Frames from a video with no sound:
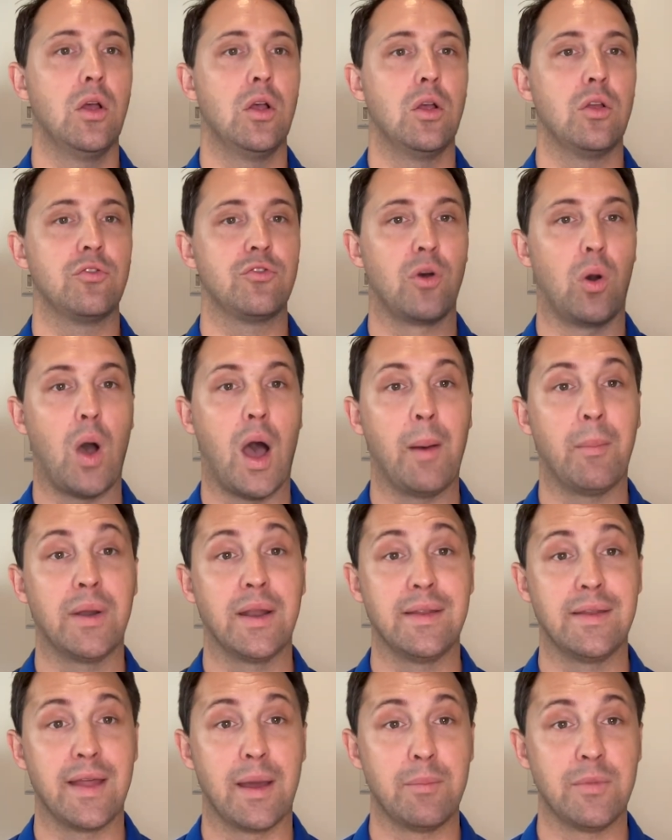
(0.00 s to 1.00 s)
So I'm going
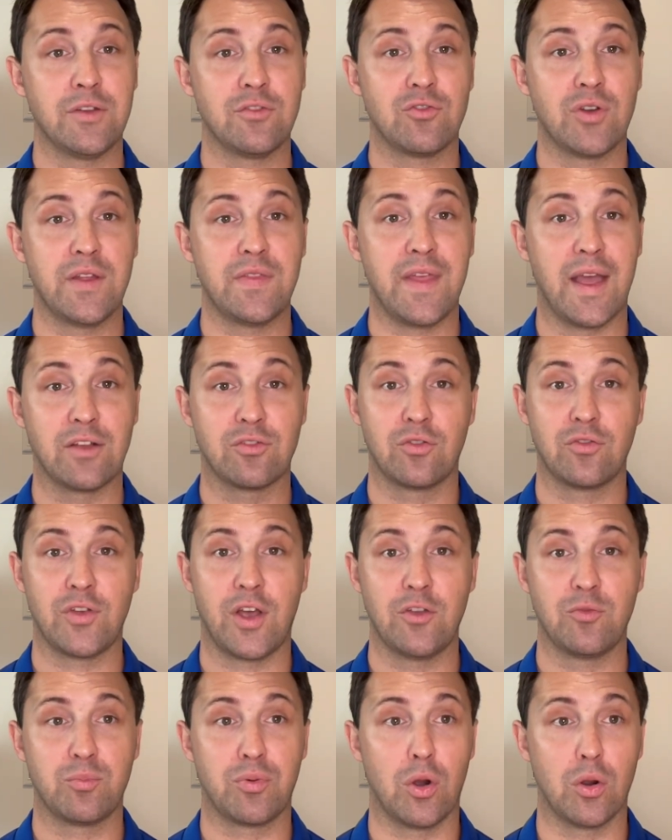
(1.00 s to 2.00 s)
to demonstrate the
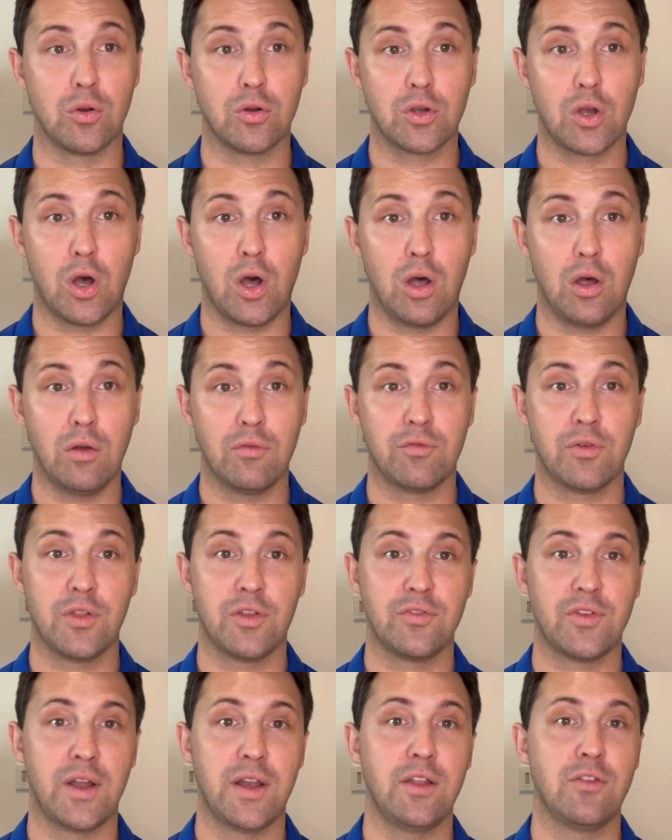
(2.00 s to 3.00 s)
exercise protocol for the
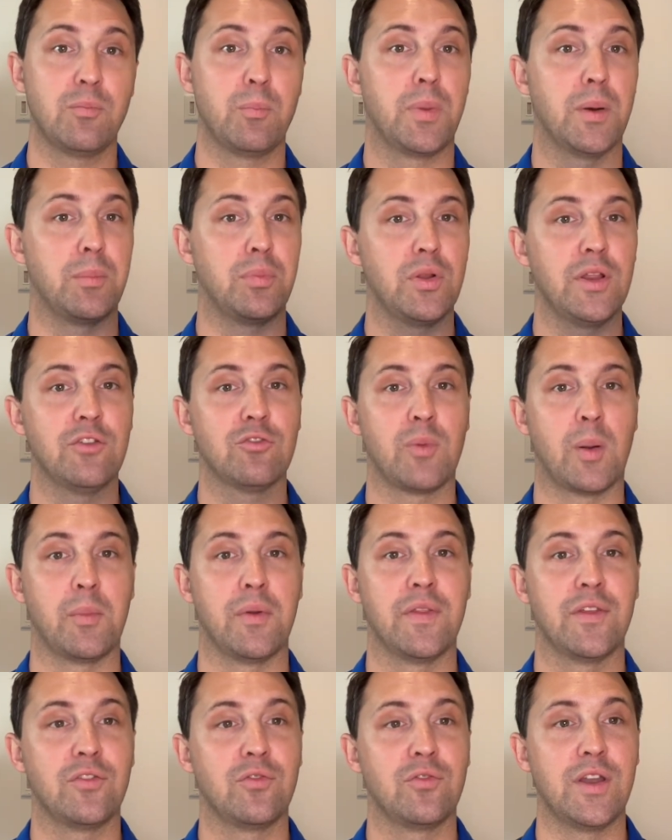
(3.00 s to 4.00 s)
studies, but please remember
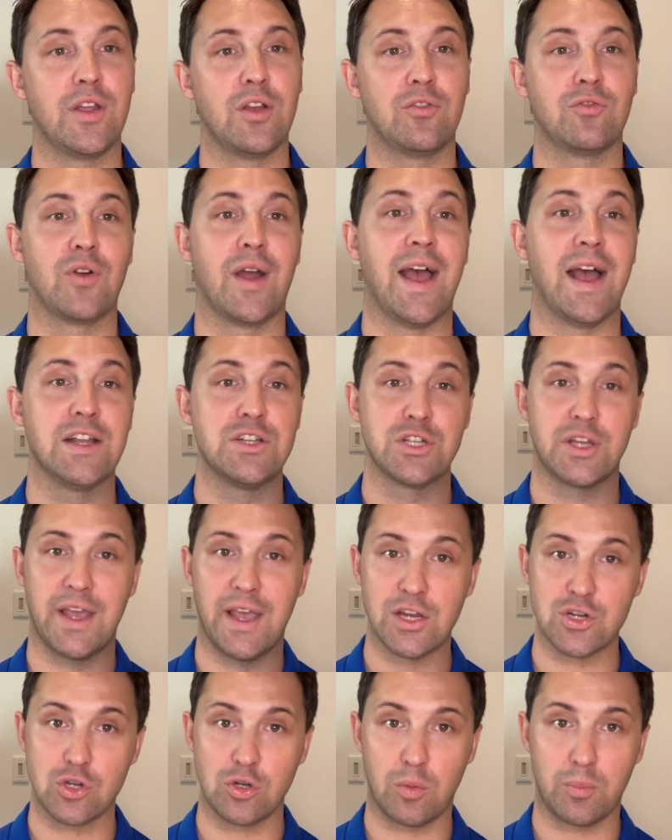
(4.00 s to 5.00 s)
this is for
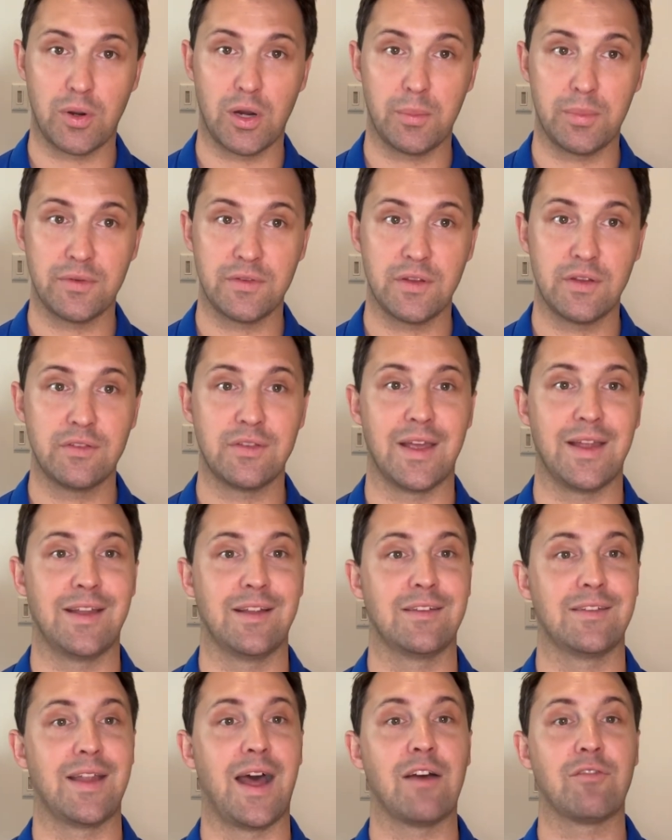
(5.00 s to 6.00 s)
educational purposes and
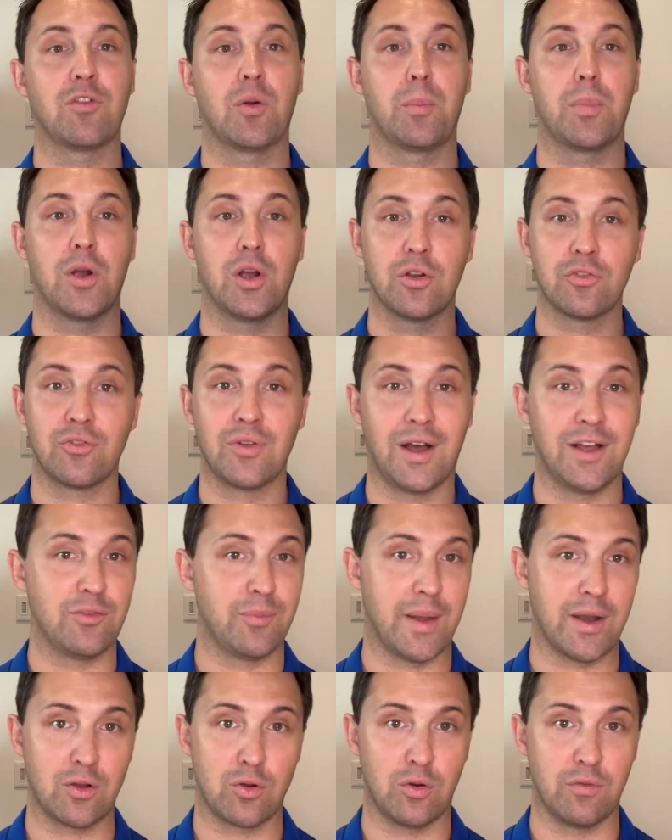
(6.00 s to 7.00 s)
is not for personalized
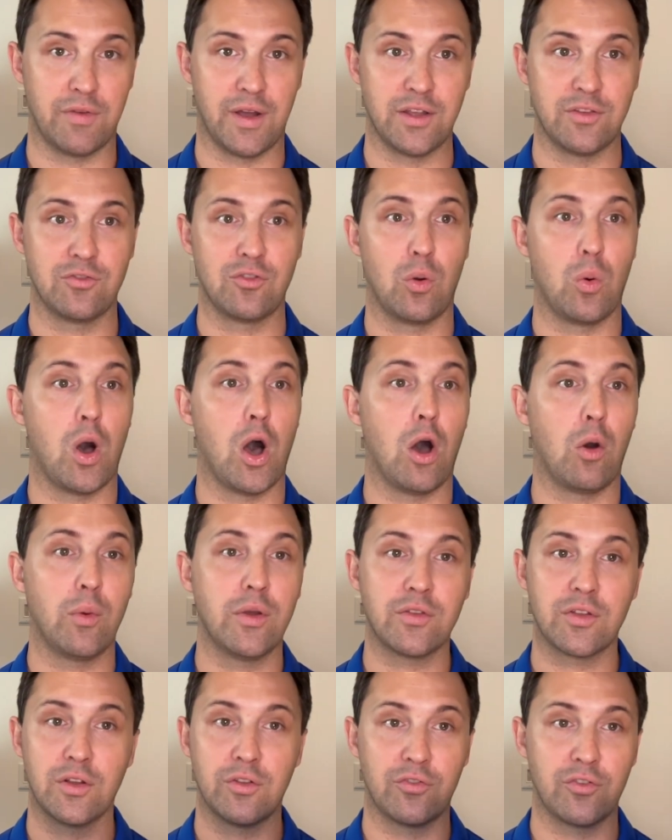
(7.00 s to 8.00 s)
medical advice. So always
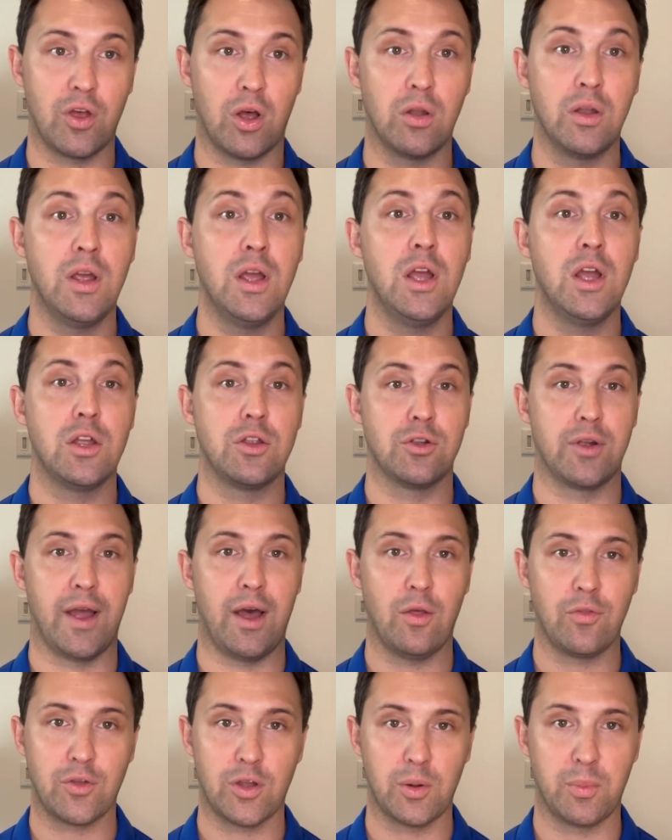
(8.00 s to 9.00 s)
consult your
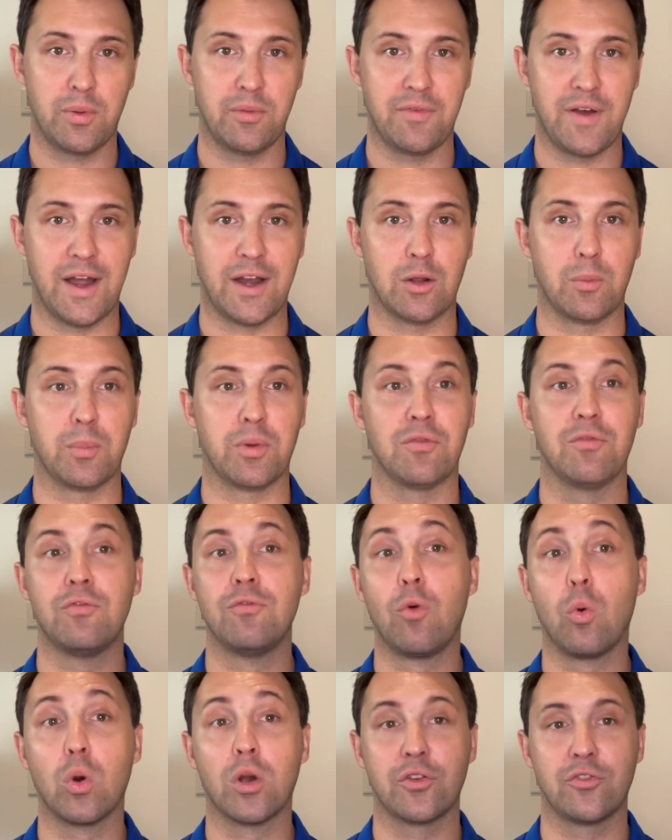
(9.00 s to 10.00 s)
healthcare provider
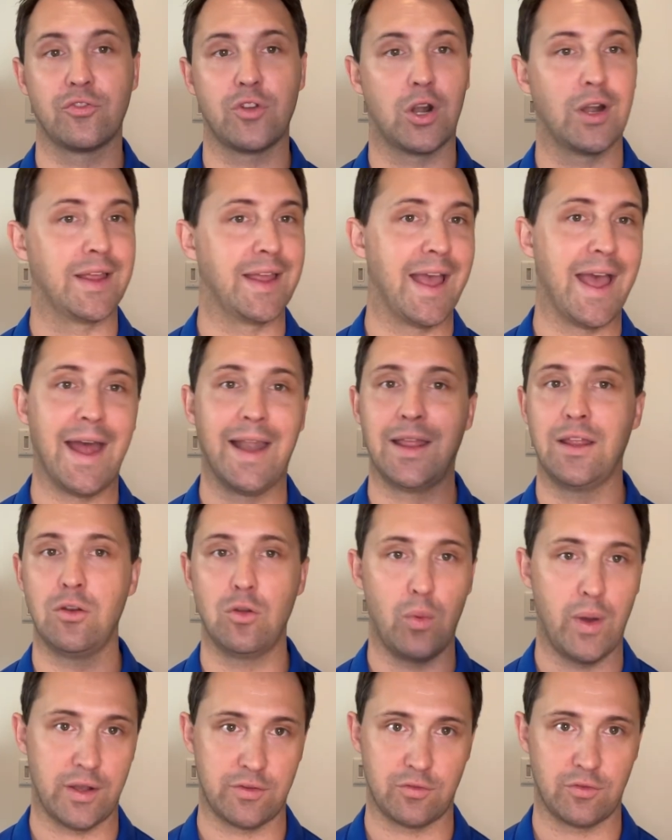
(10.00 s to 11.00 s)
before starting any
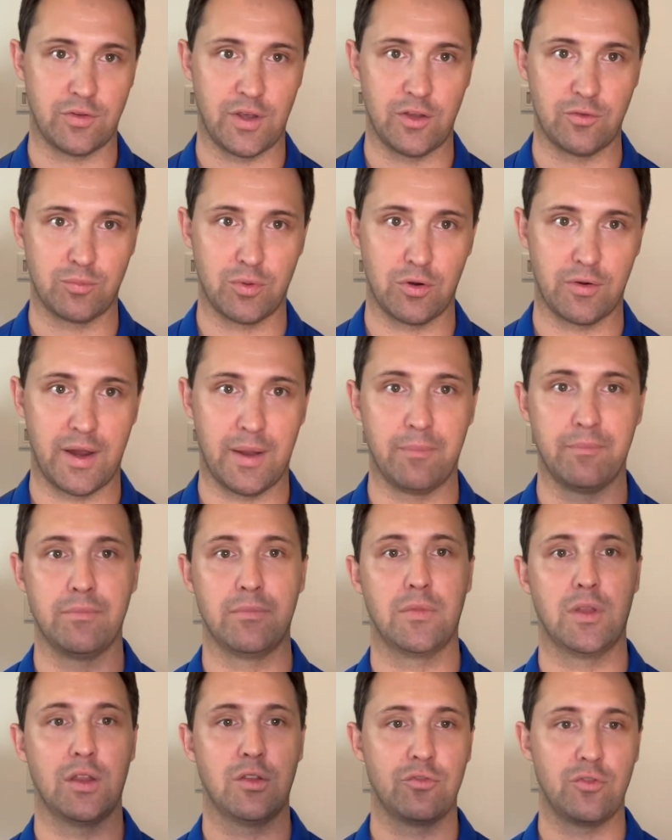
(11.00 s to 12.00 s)
new exercise program.
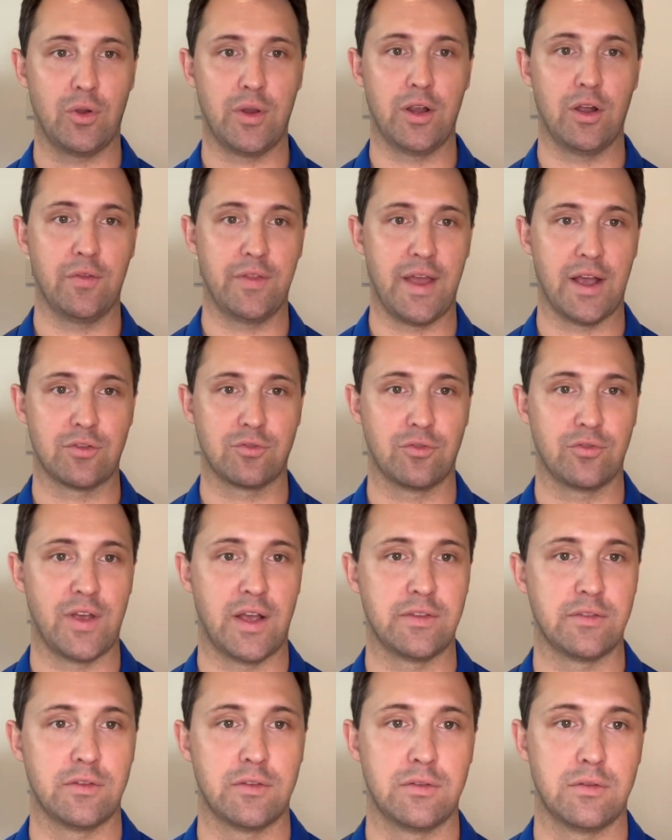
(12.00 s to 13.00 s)
So here are the
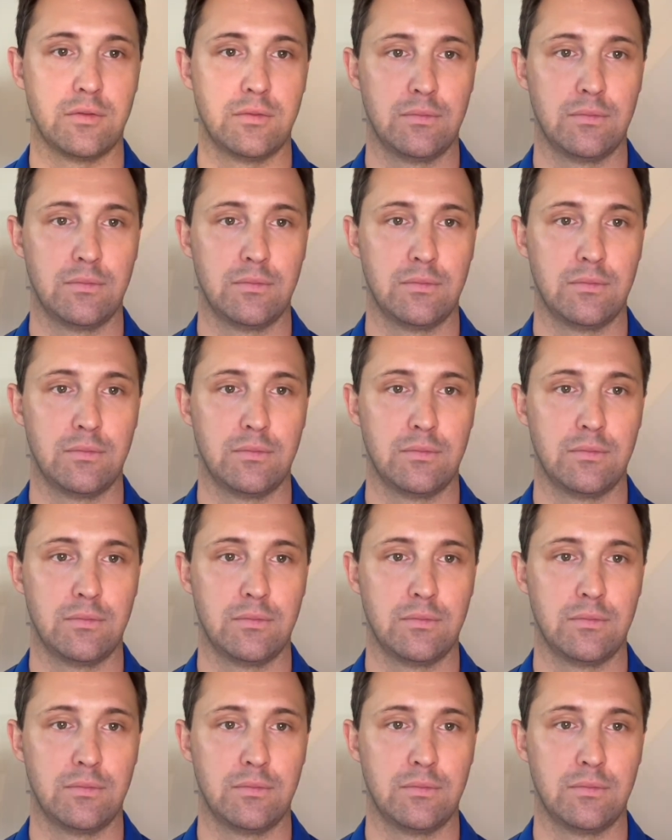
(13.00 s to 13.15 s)
exercises.